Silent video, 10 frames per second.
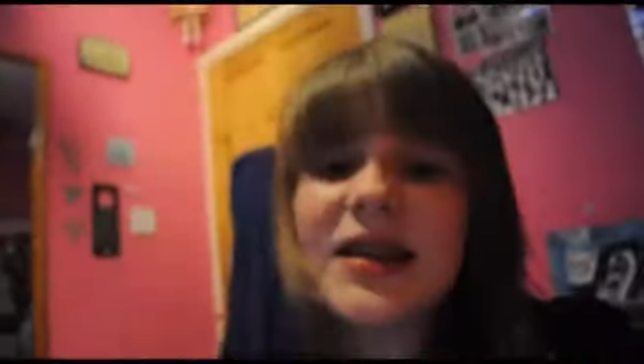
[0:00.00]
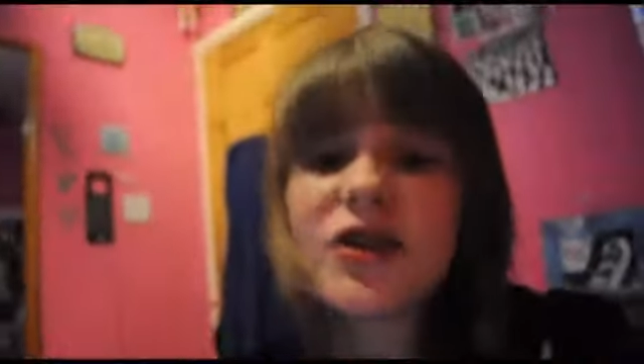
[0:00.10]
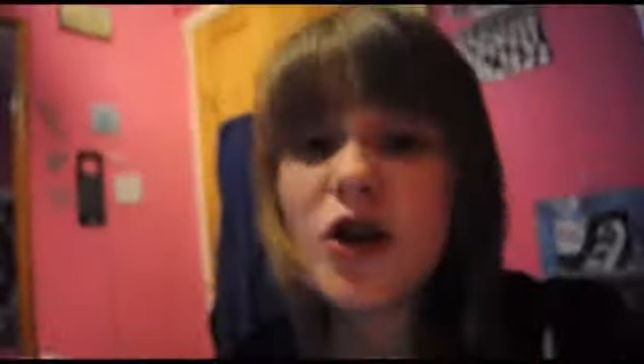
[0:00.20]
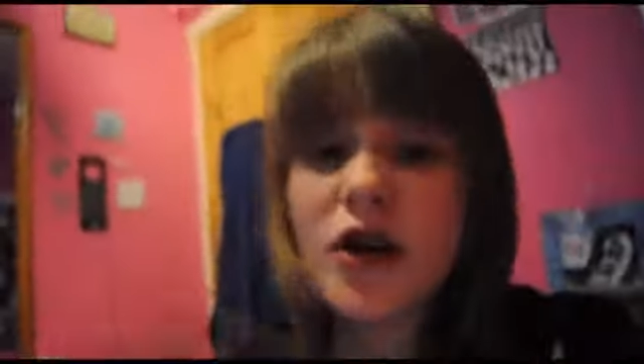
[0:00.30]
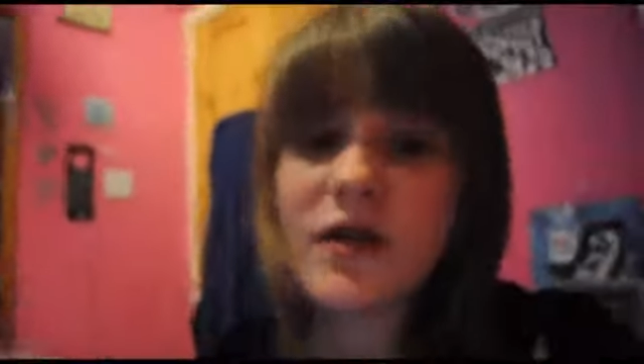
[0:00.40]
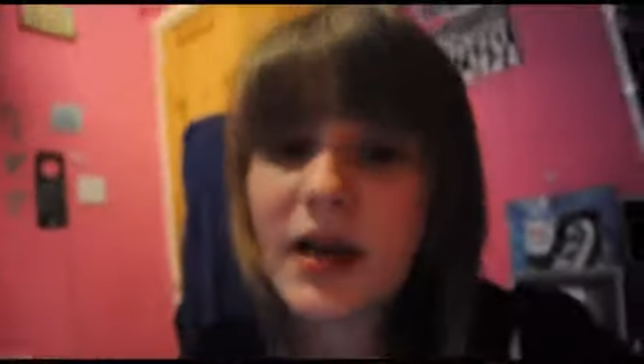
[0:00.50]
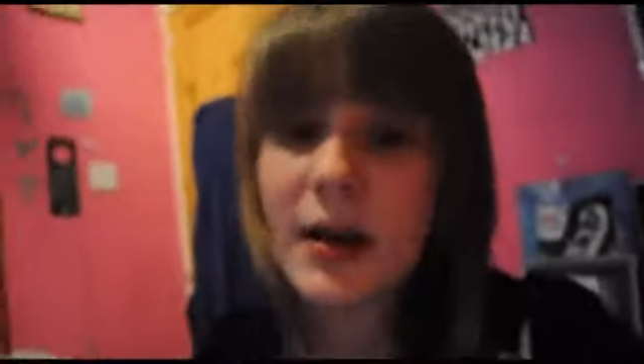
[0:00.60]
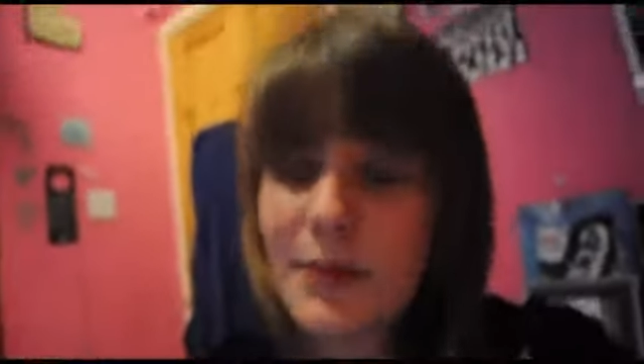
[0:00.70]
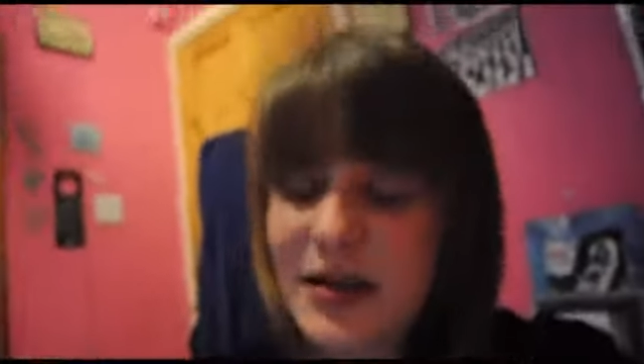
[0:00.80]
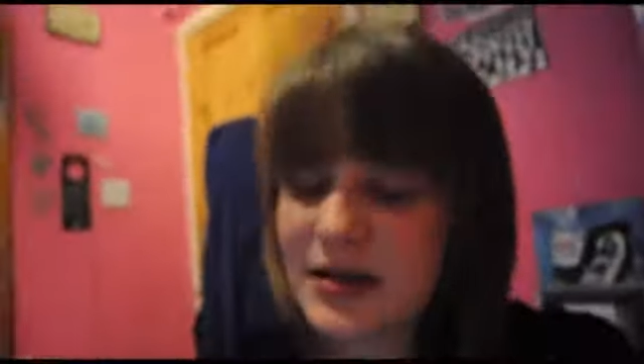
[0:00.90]
a
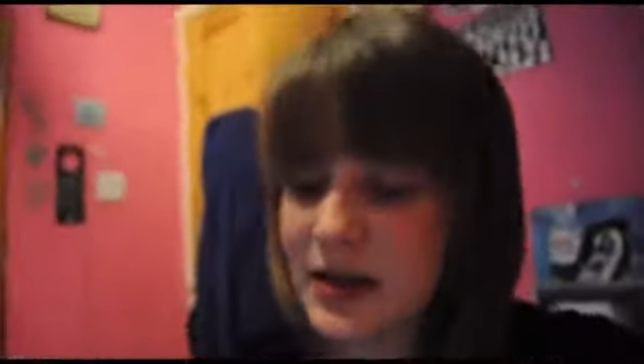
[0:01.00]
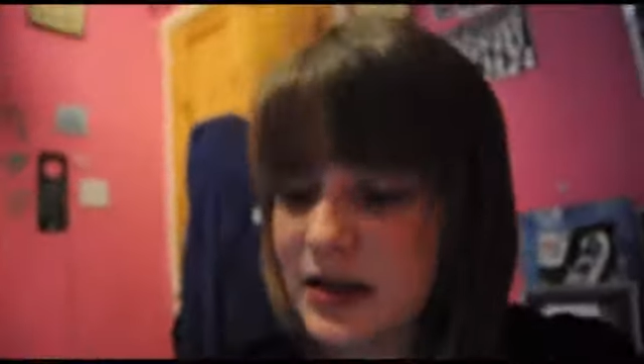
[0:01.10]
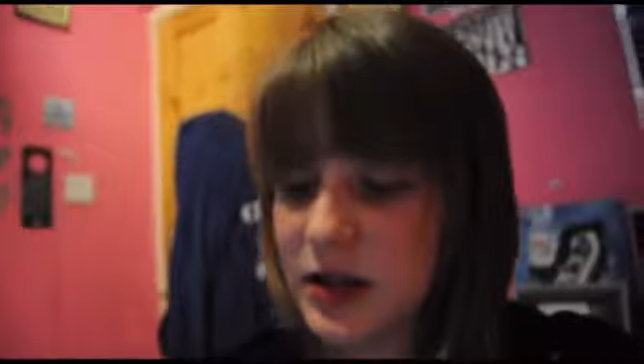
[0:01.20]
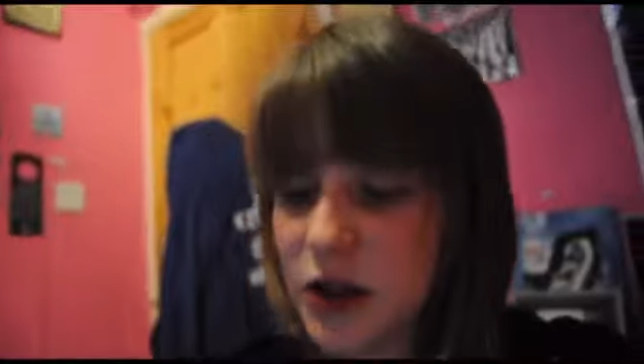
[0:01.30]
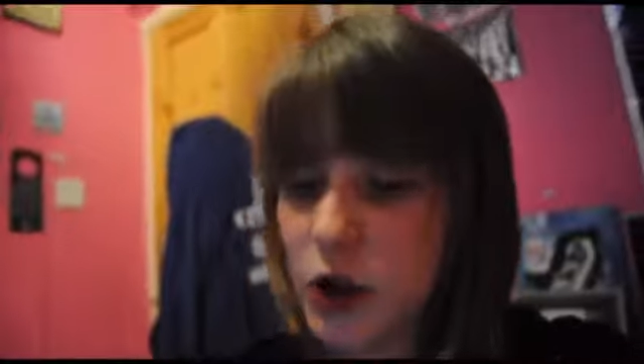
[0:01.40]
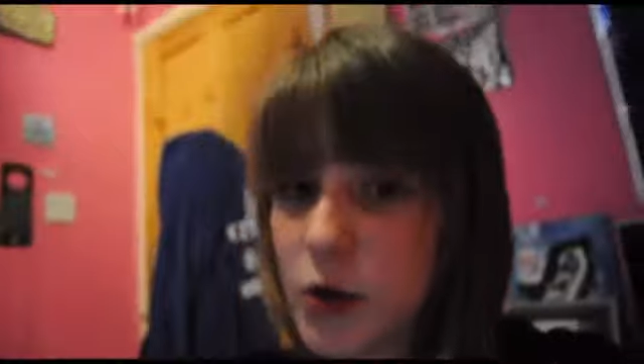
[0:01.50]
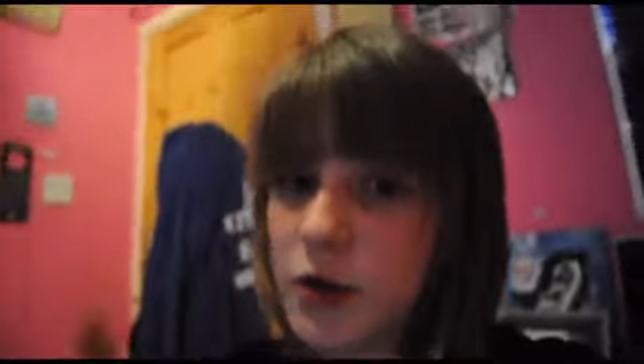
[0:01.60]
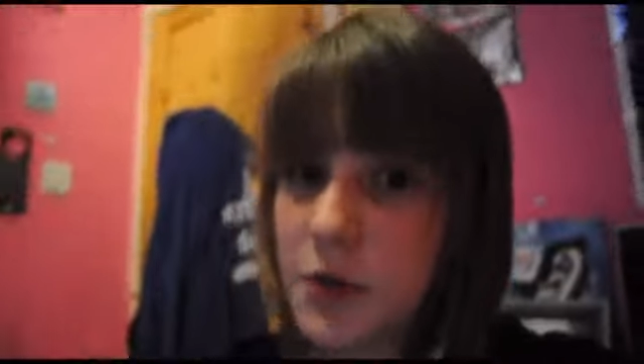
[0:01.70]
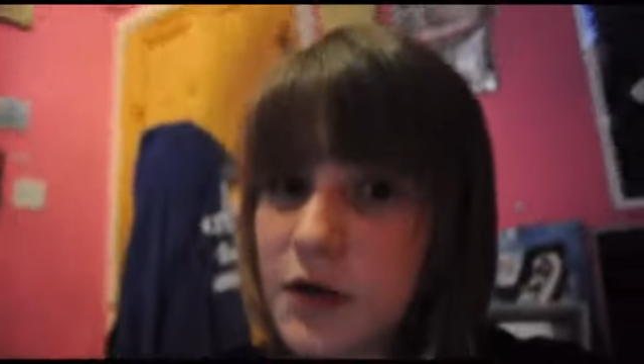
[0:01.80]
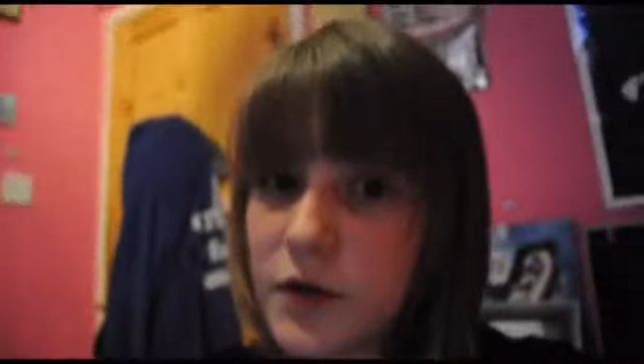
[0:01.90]
storyline basically to the
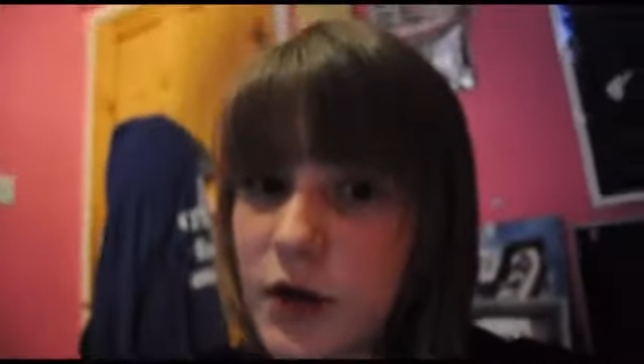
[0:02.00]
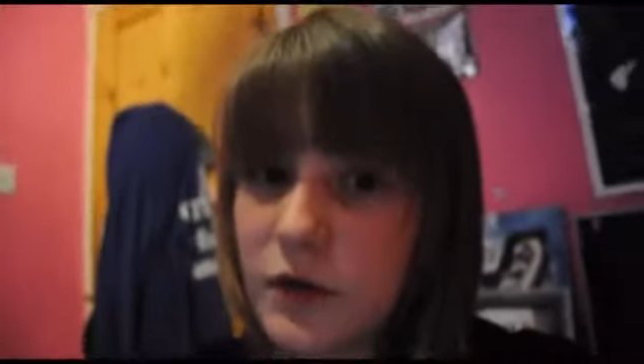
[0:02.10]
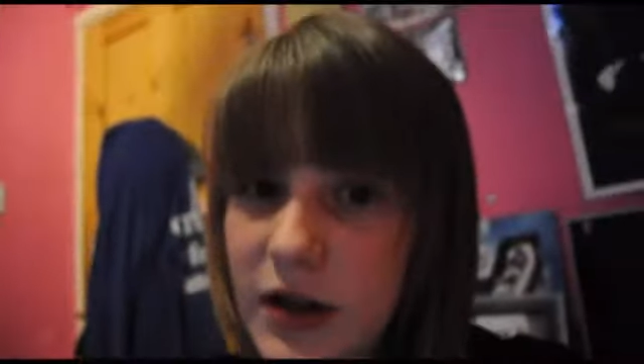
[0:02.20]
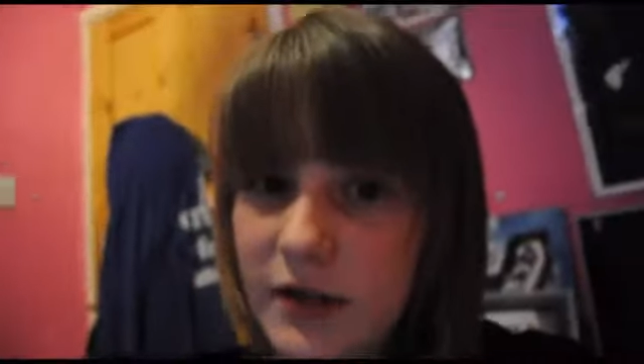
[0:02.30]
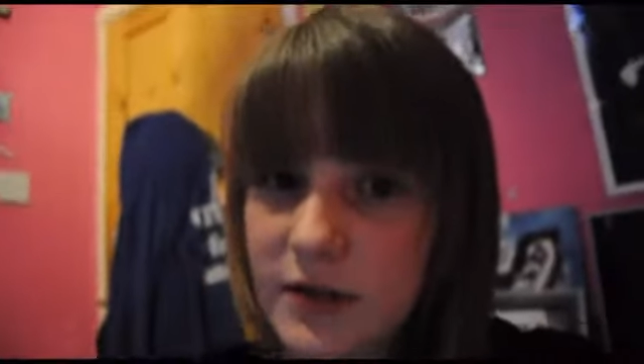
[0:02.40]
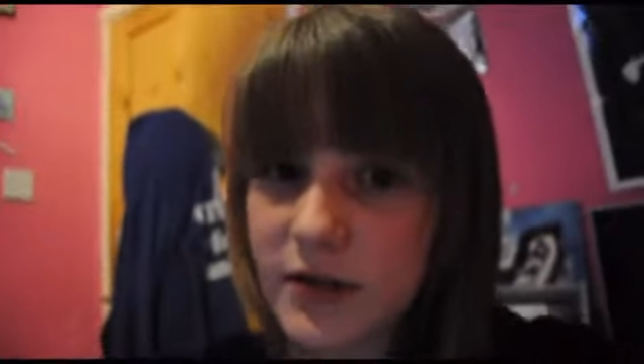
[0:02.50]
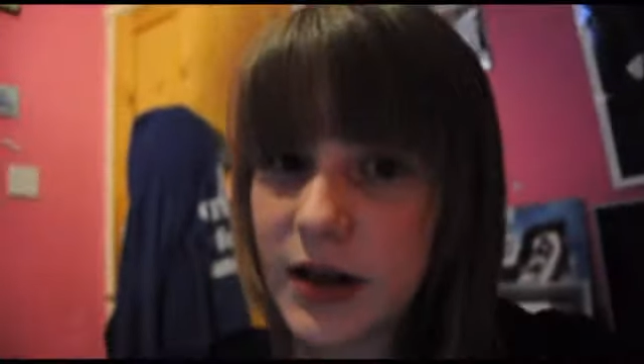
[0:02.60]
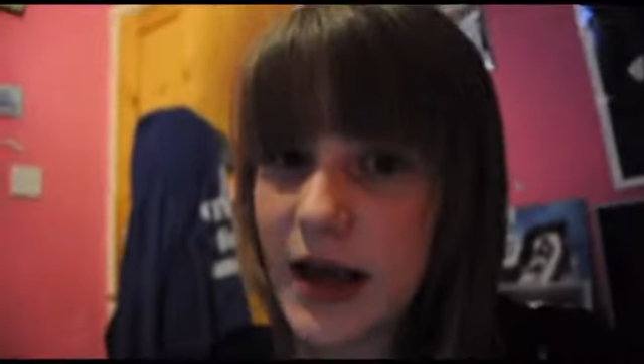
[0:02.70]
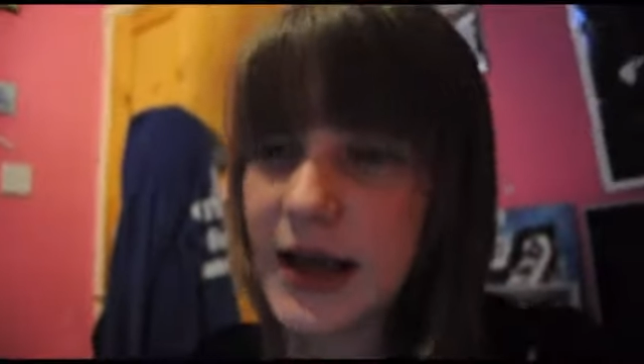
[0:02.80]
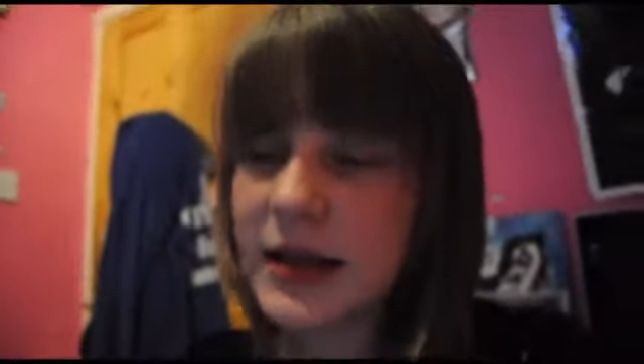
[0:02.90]
music video Dave
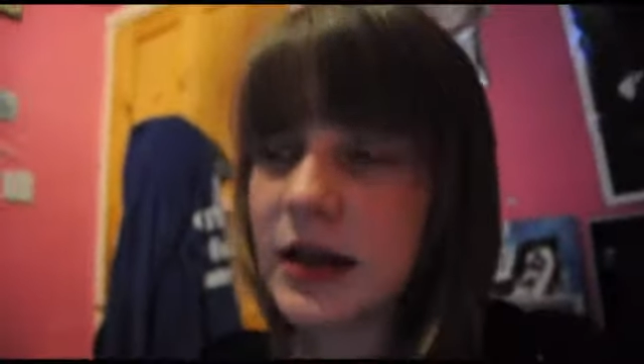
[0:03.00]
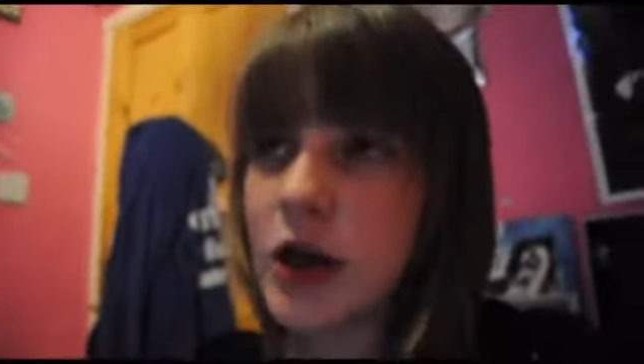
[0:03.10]
Days.